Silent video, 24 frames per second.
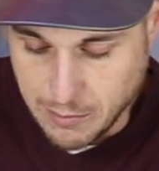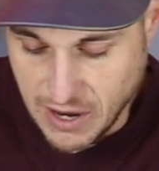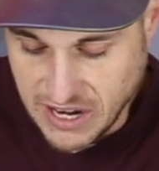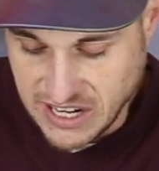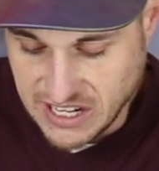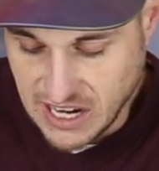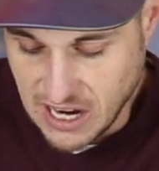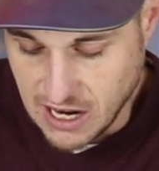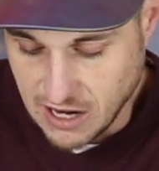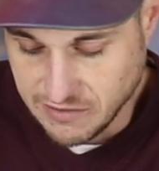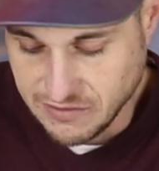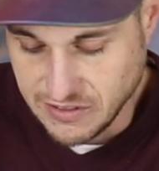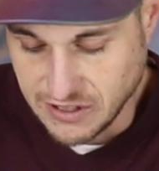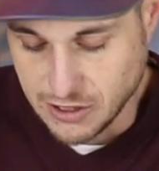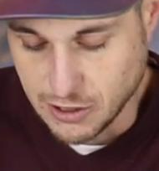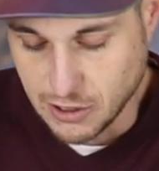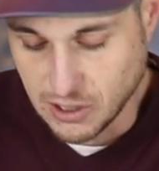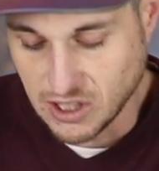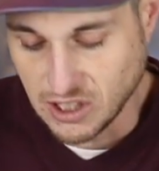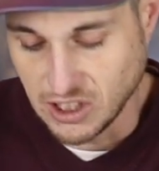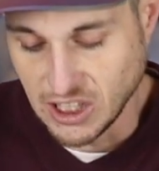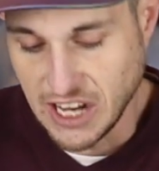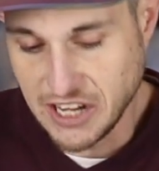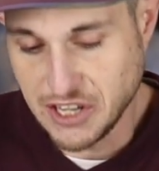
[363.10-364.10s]
might have in
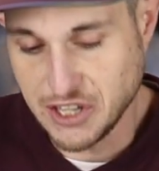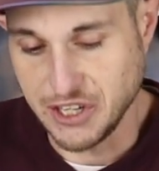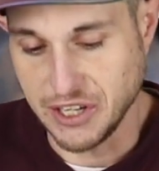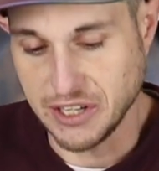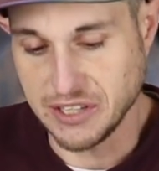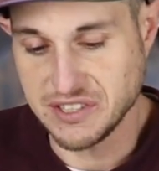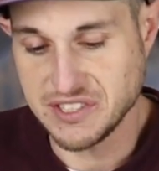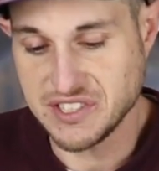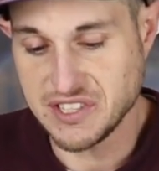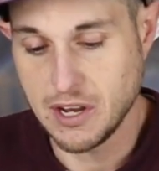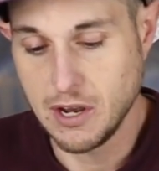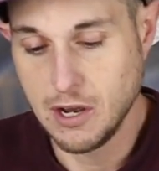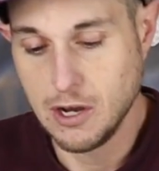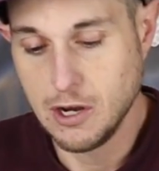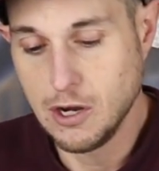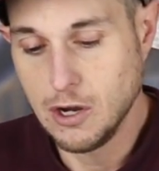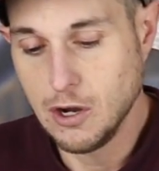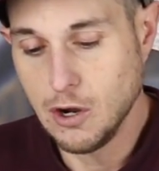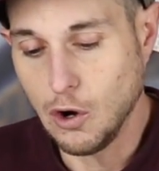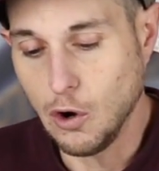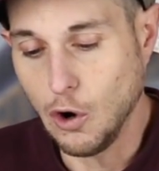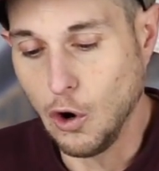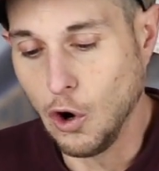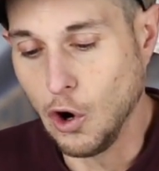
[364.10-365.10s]
their collections
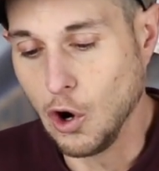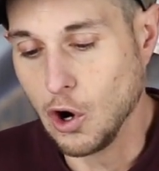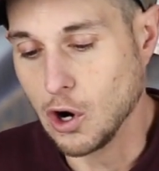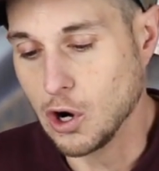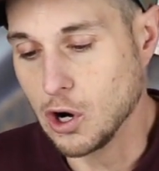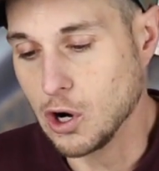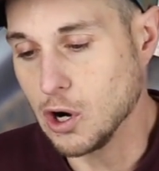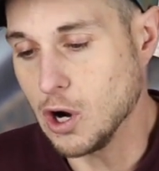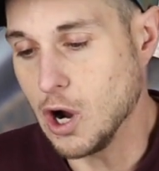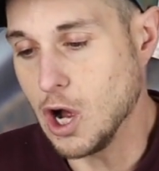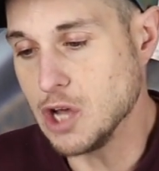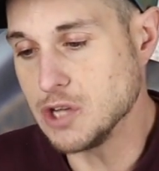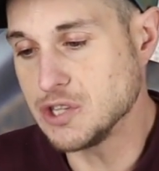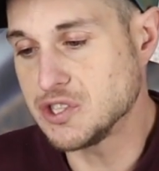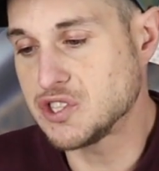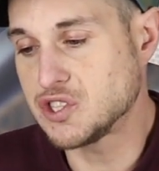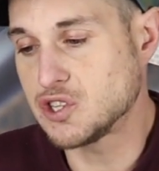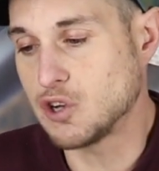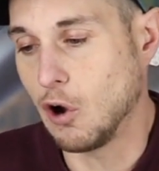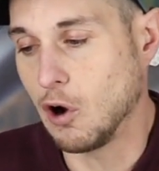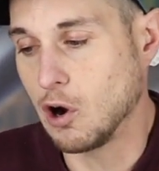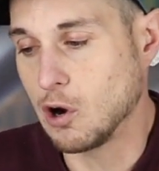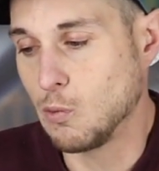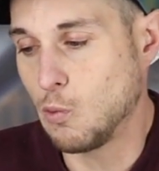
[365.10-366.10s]
are
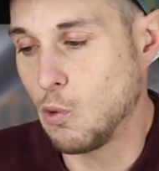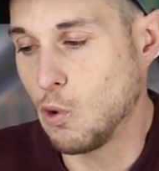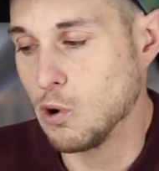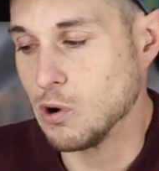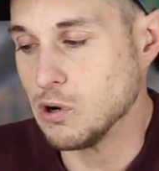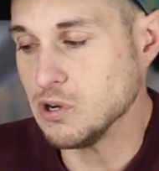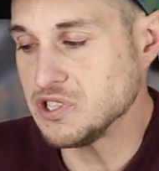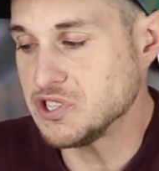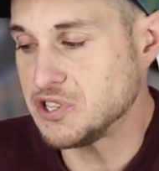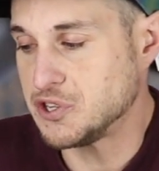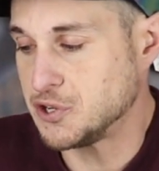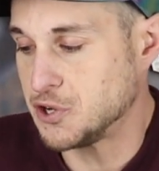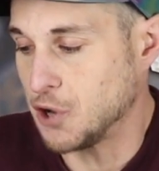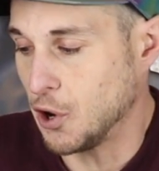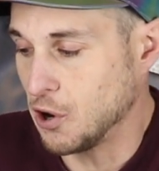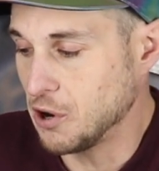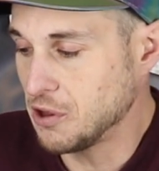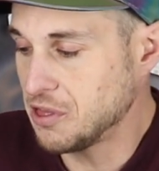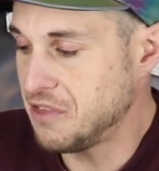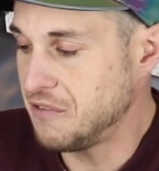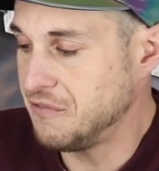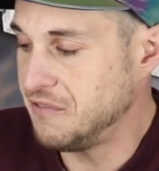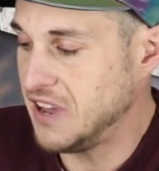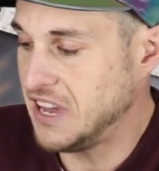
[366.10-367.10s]
Star Wars
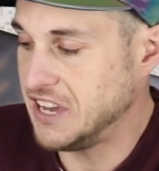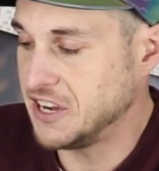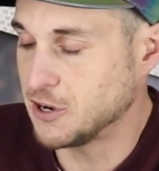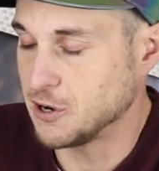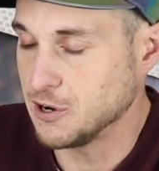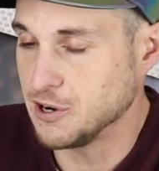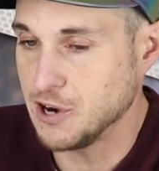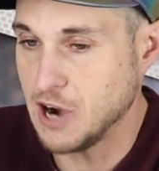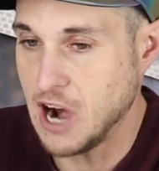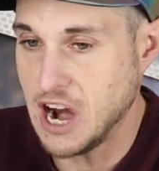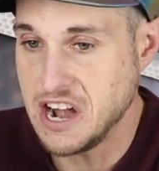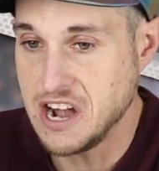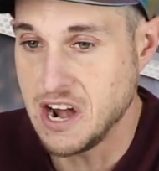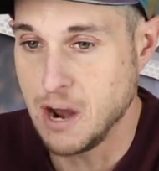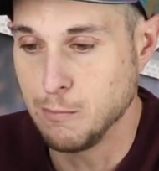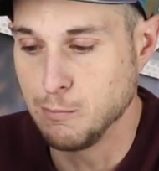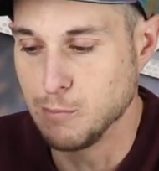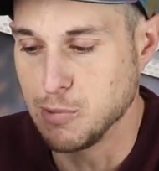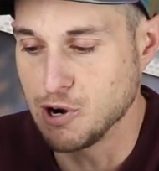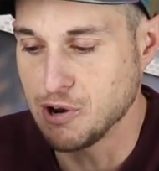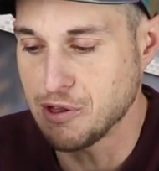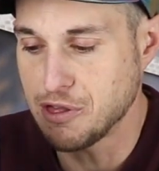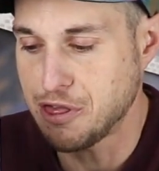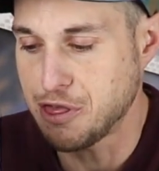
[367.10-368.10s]
Darth Vader
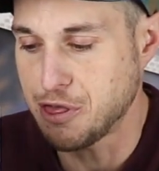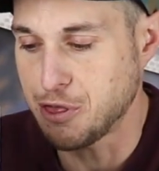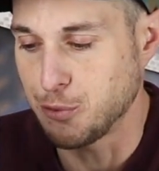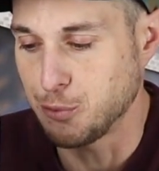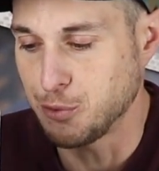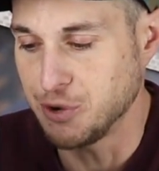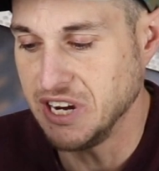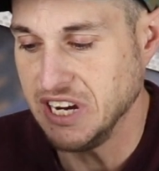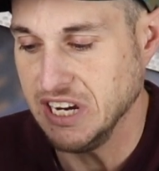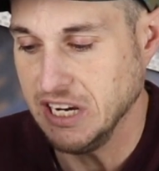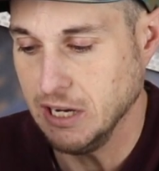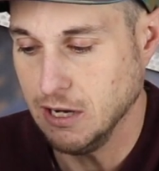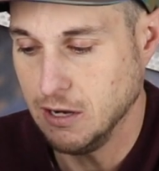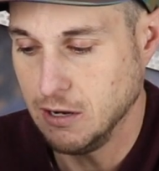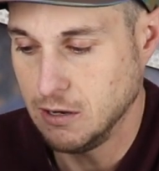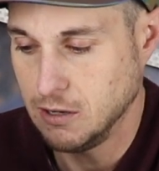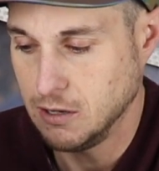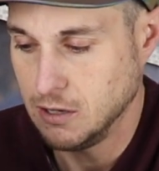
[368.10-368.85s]
number 3.